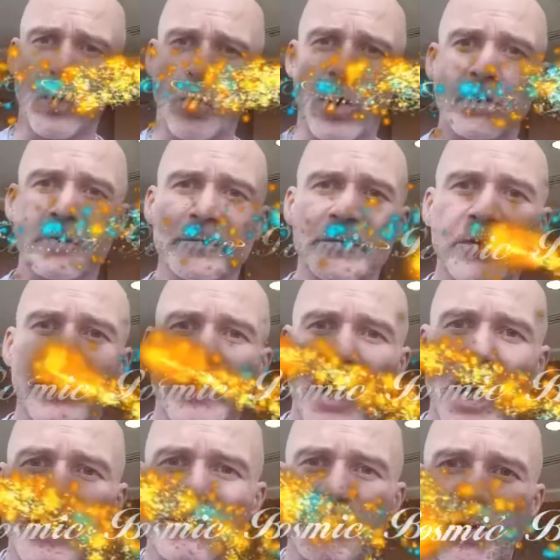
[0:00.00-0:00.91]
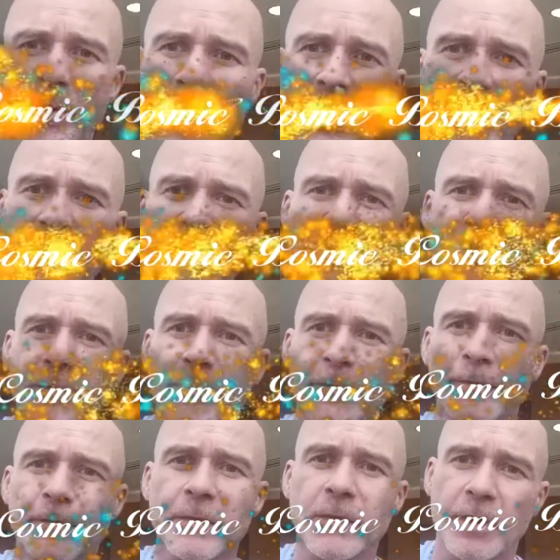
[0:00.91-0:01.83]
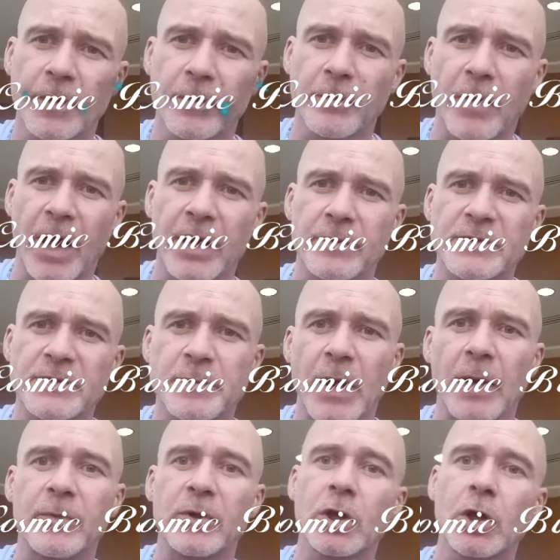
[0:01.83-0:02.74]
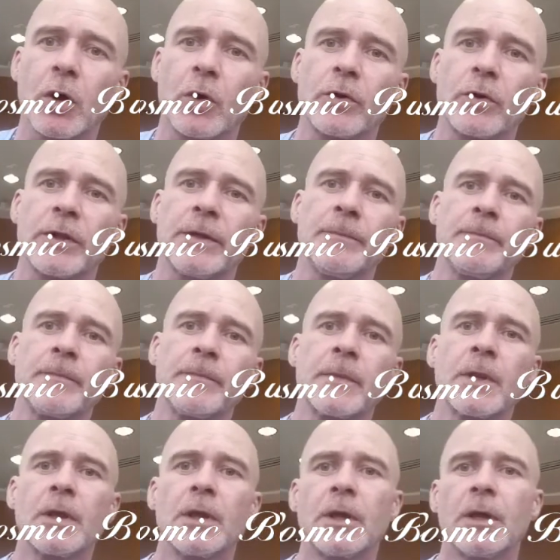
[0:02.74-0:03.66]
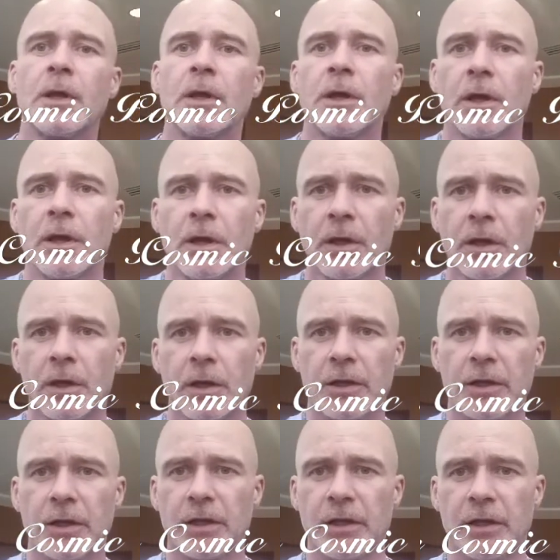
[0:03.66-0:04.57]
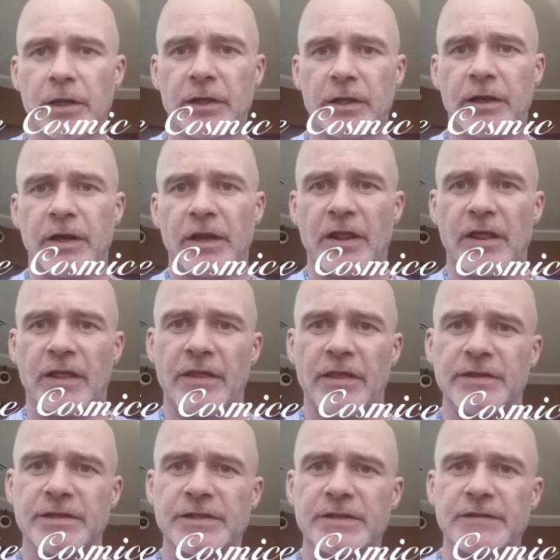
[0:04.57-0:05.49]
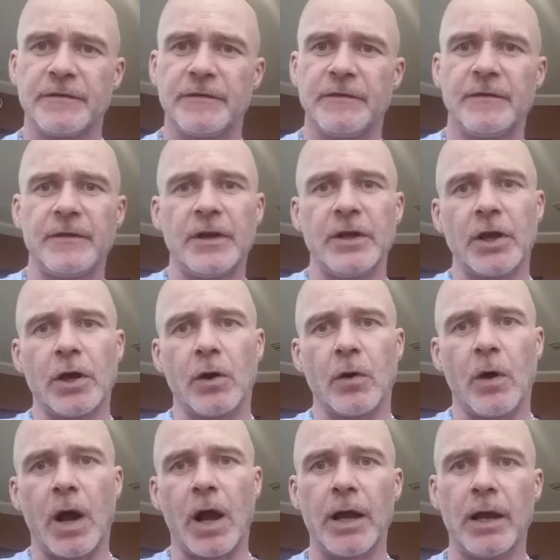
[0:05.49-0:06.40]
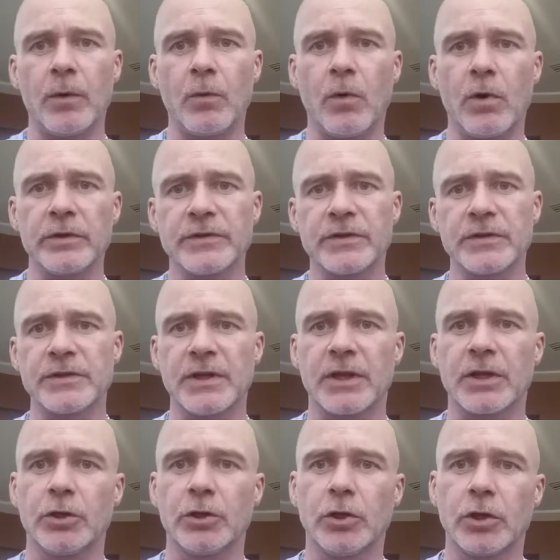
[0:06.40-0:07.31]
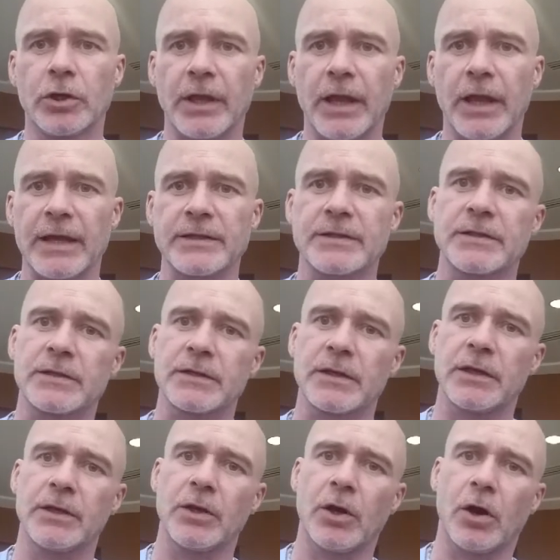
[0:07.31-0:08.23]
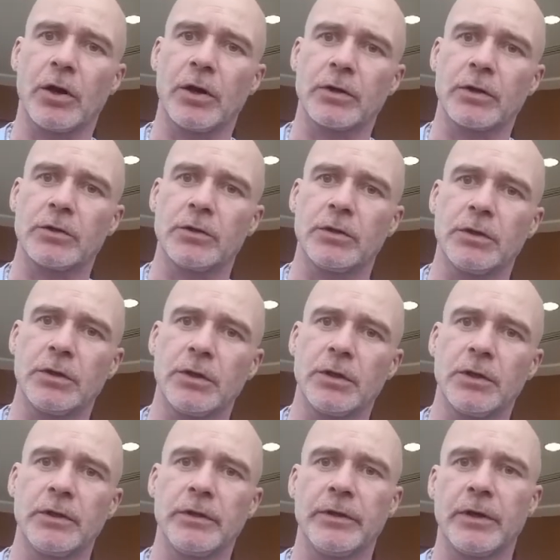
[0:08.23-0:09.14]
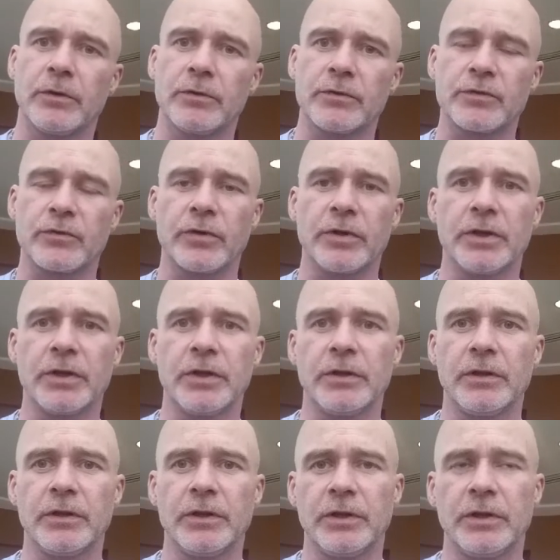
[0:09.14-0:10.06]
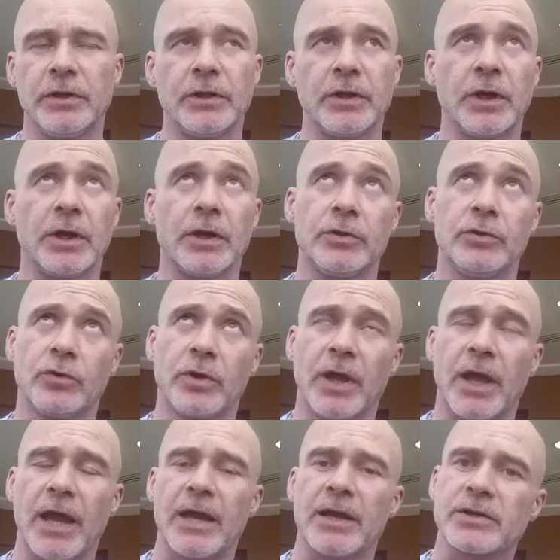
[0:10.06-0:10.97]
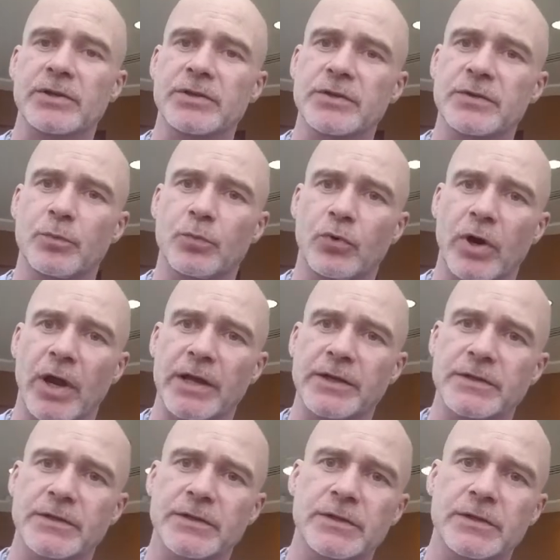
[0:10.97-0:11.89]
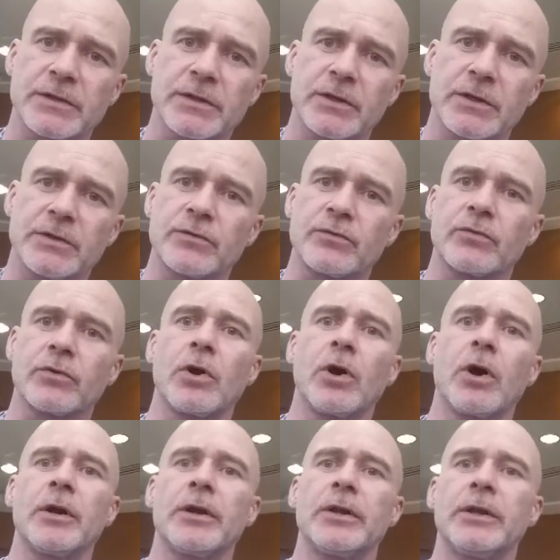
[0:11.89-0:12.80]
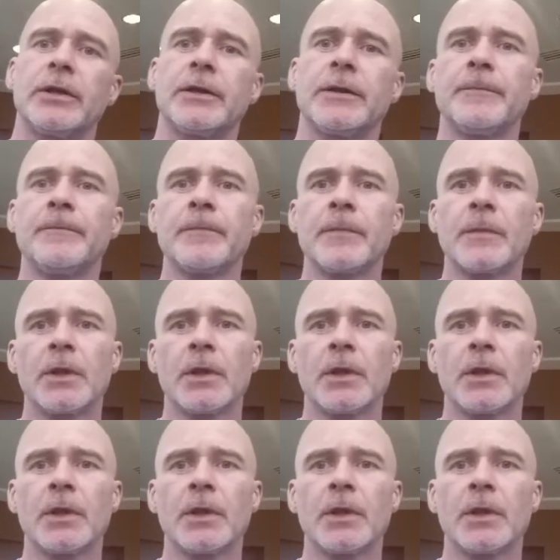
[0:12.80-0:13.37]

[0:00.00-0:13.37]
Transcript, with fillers: Welcome to the Cosmic Busker. My name is Bobby Codey. In this video I want to take a look at an article that was written in the uh, UK Express. It's regarding